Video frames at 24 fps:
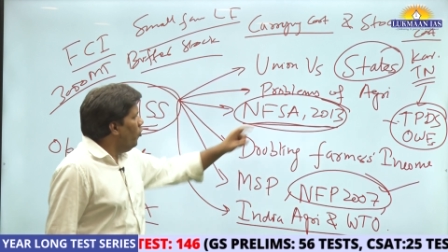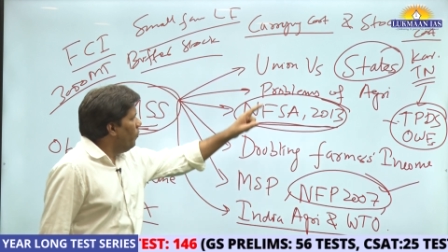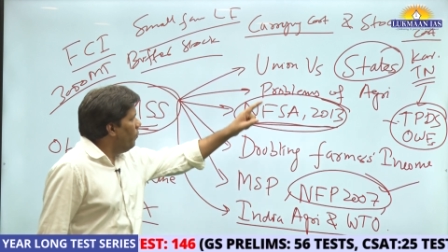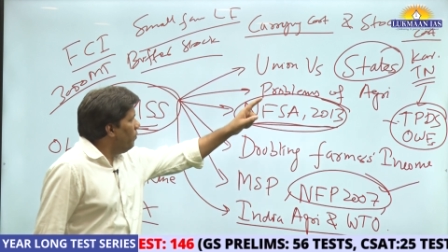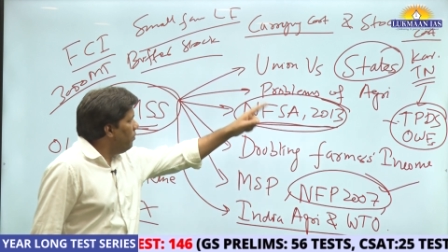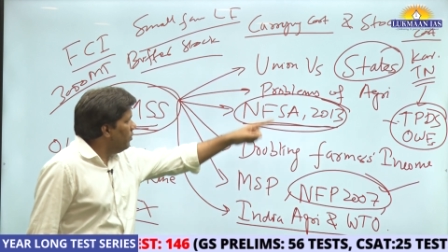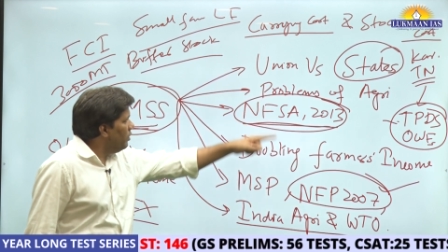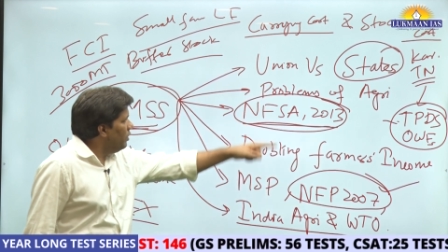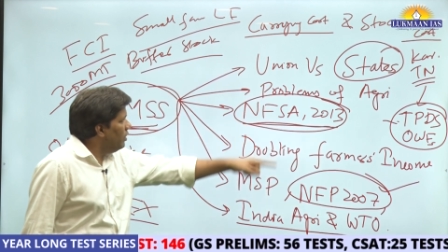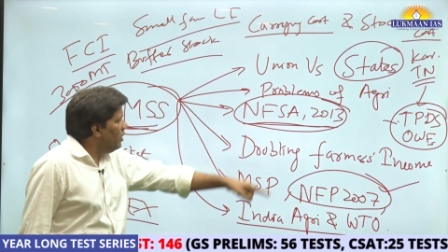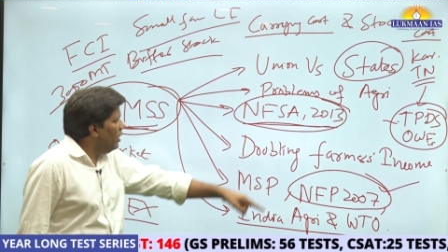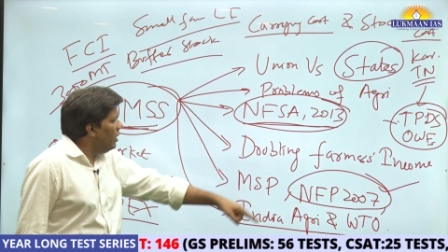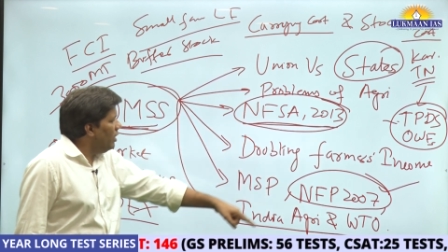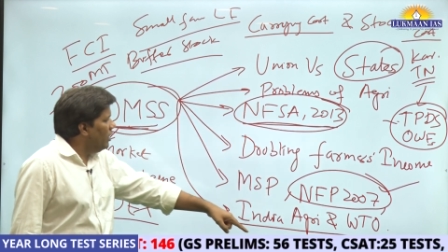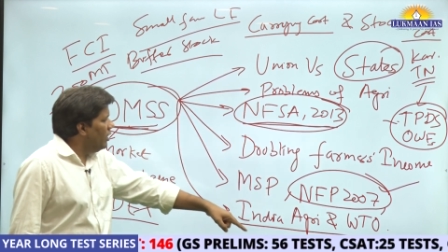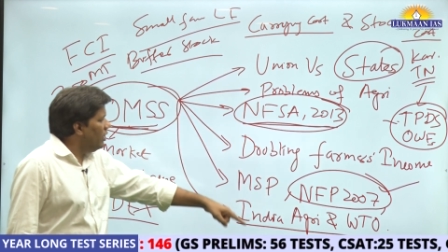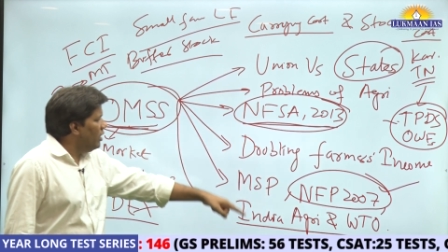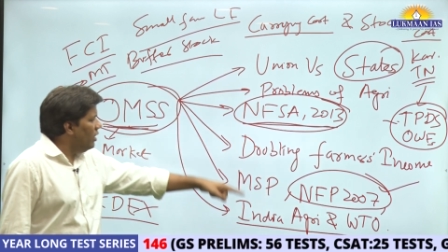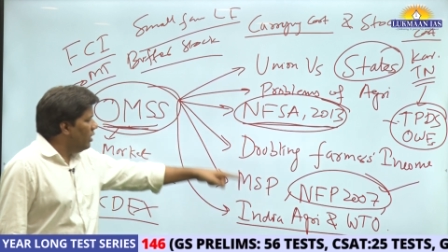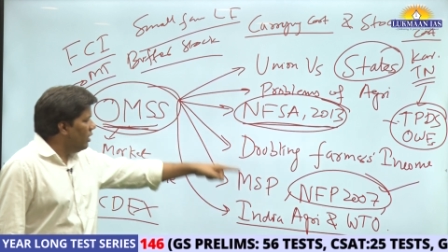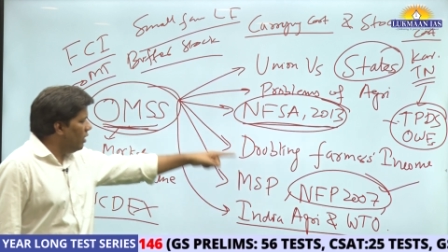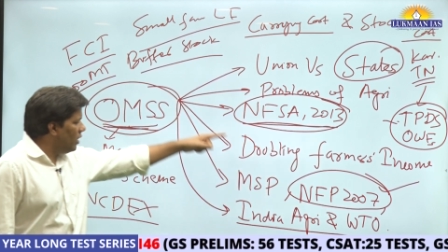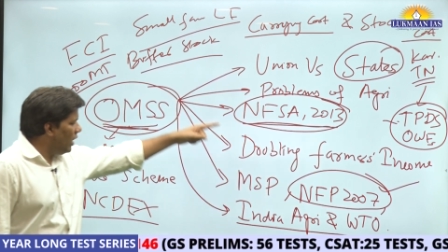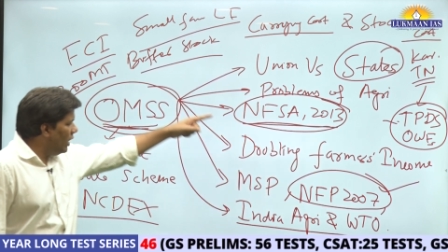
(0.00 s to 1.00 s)
hope that
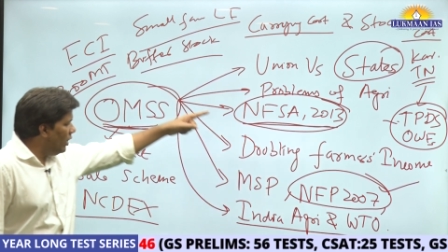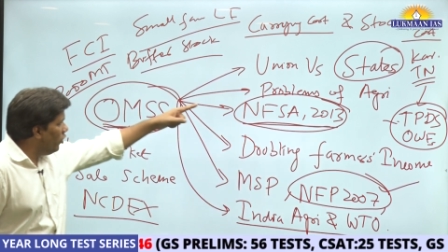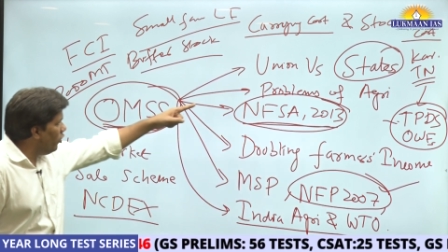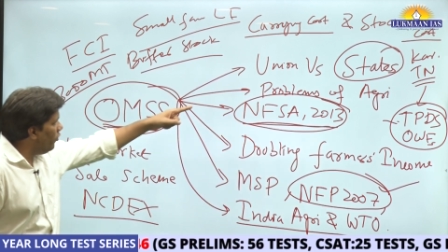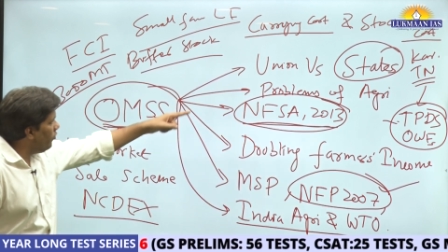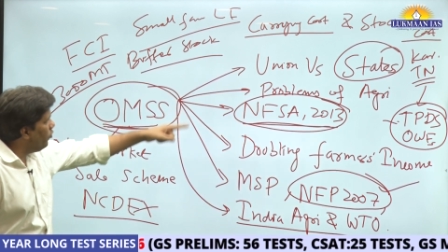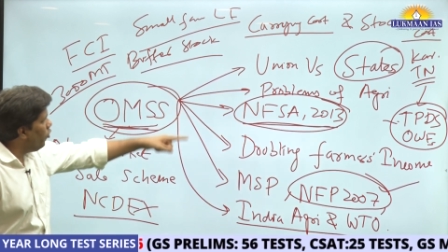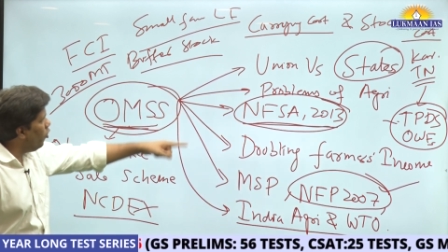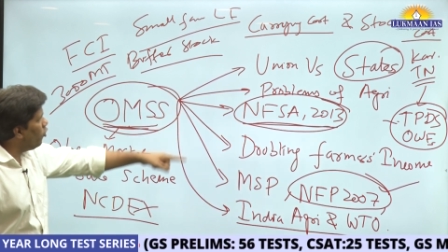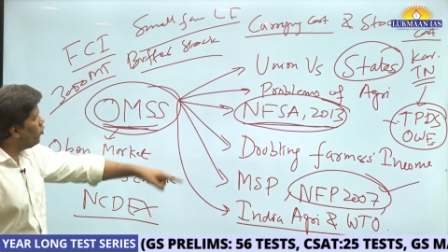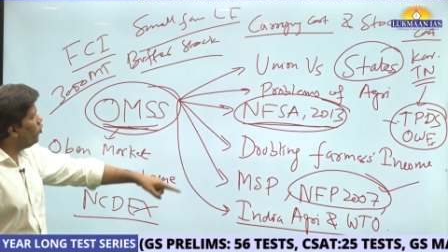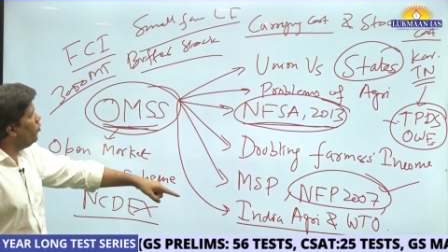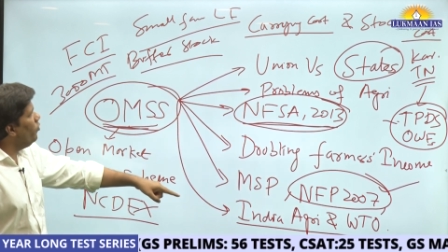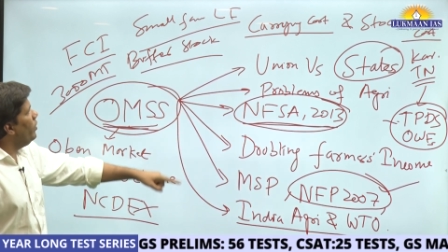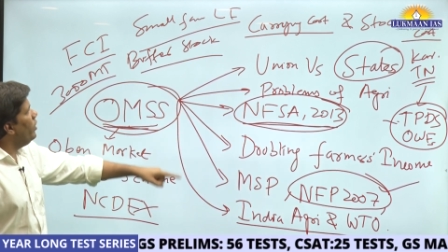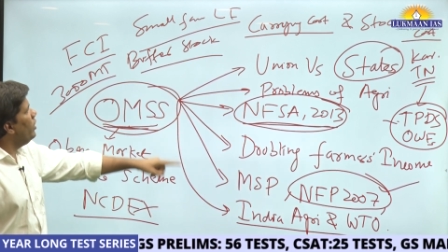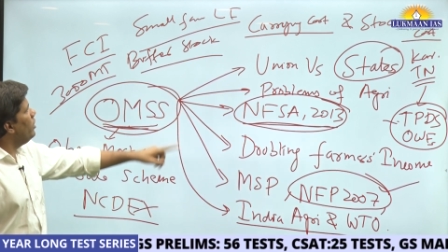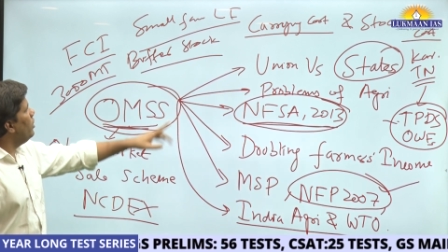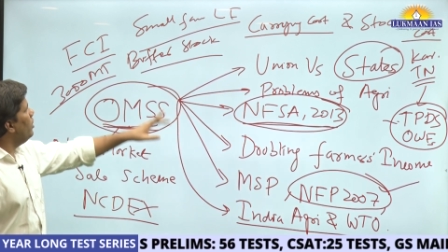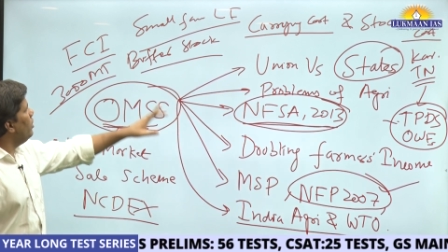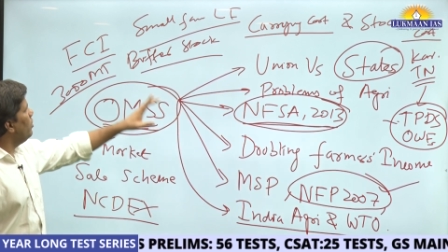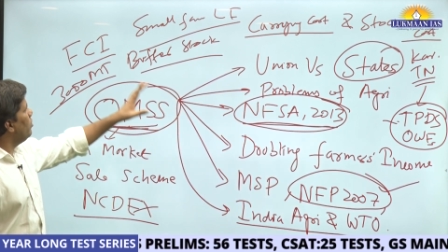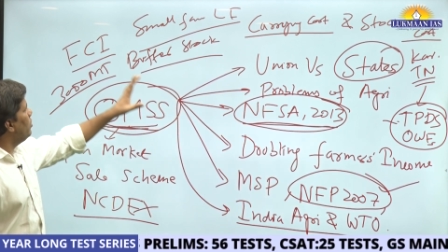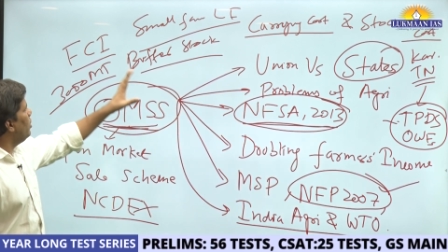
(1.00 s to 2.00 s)
uh, kind of
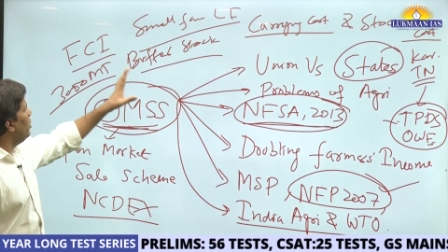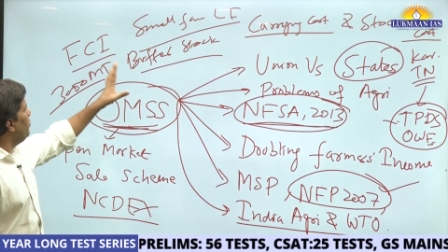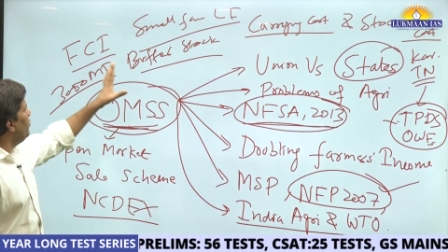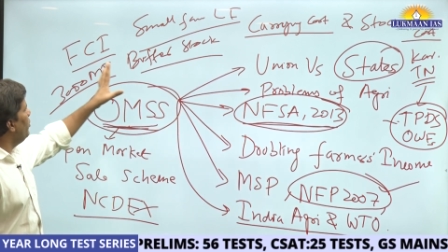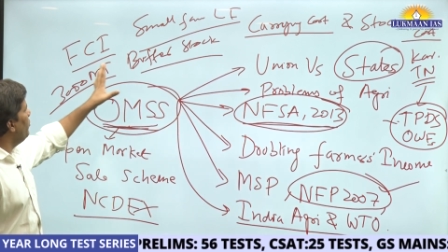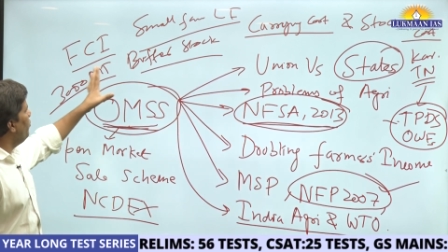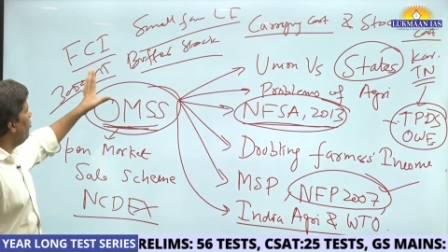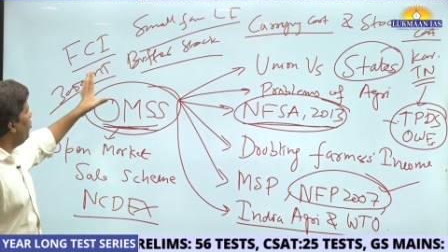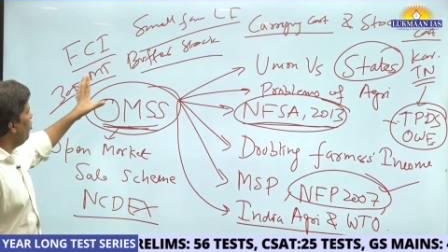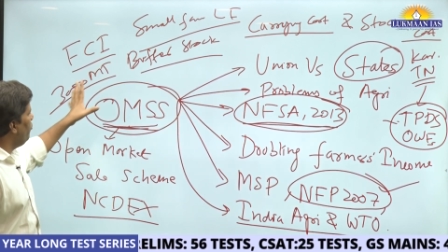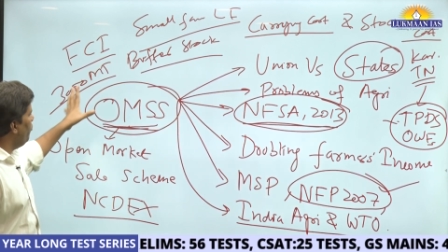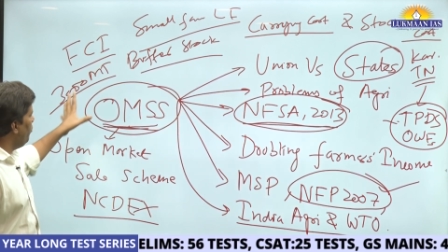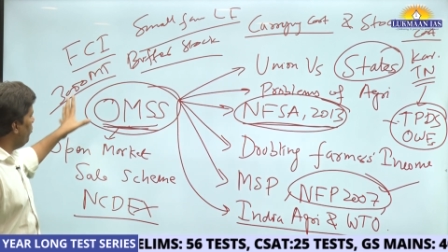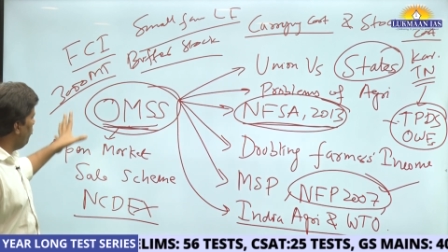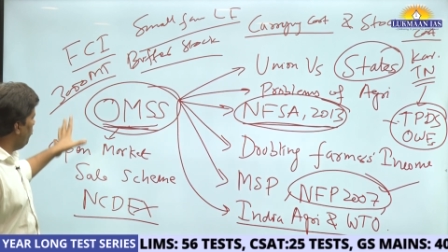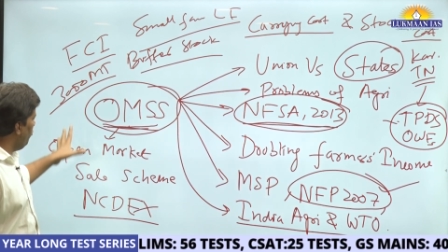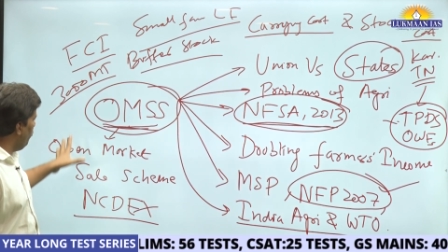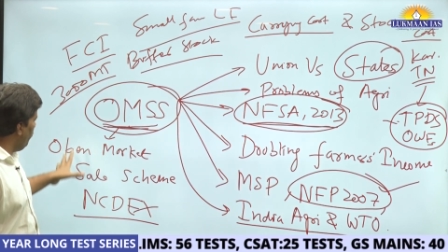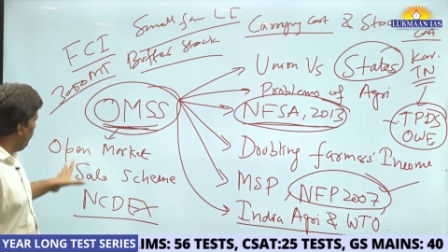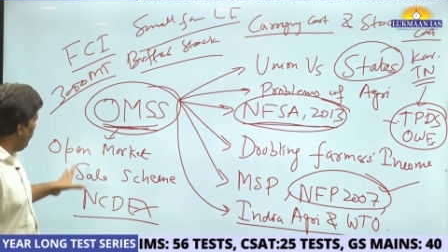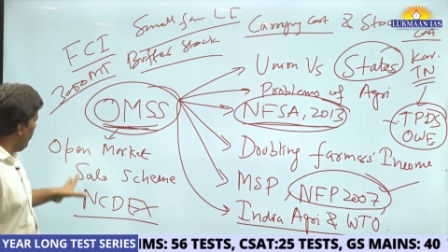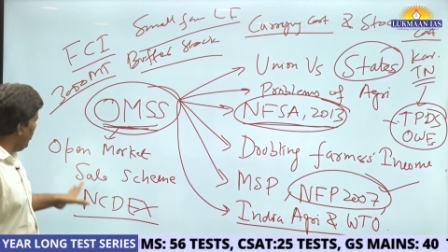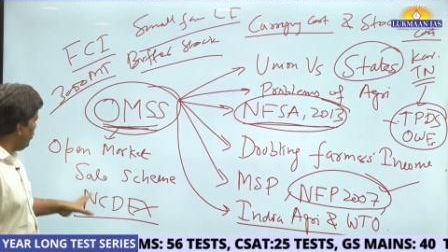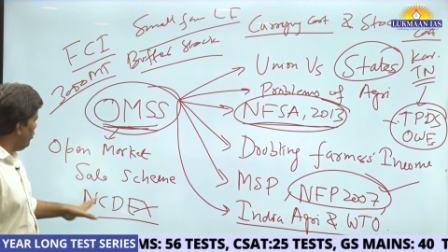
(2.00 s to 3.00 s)
document and some report which
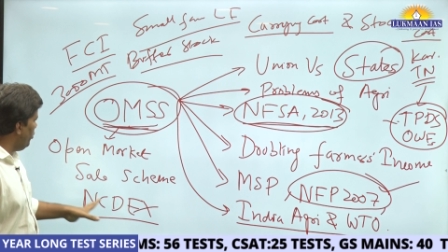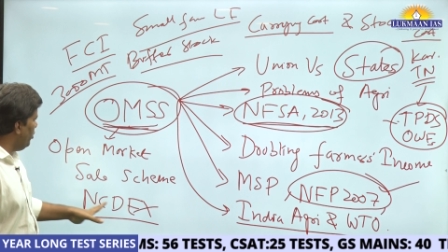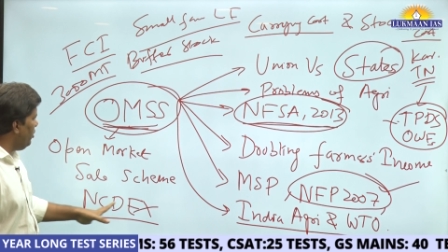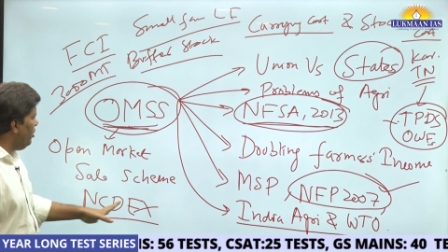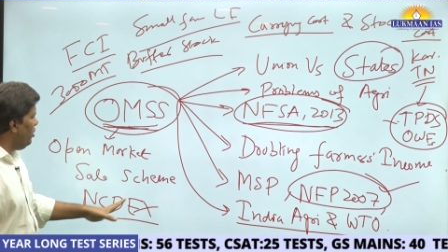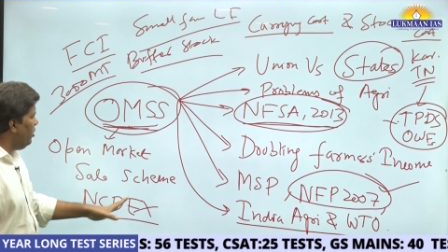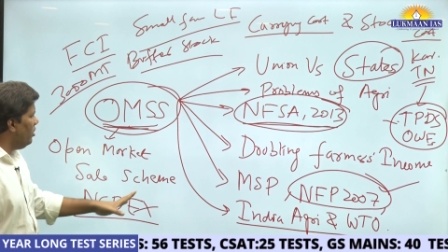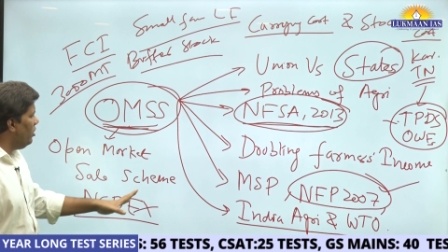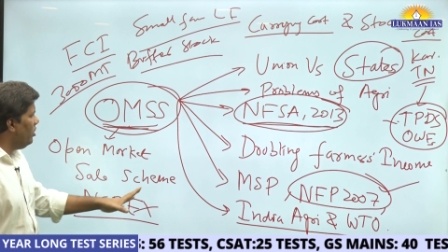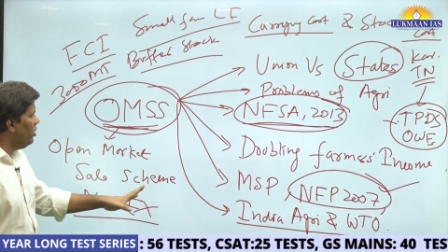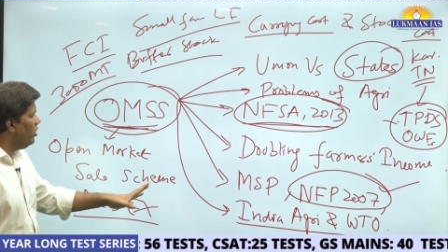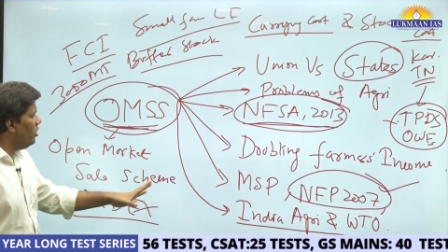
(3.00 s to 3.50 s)
you mentioned,